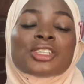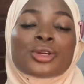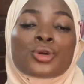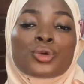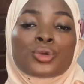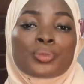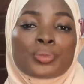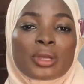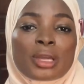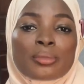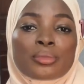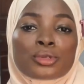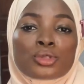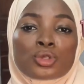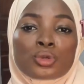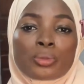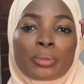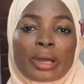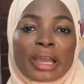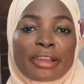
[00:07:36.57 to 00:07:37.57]
they will be able
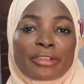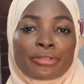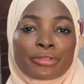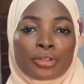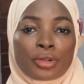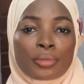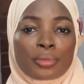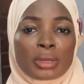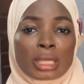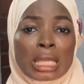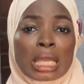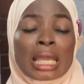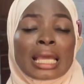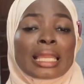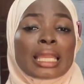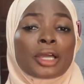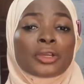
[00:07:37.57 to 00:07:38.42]
to buy from me.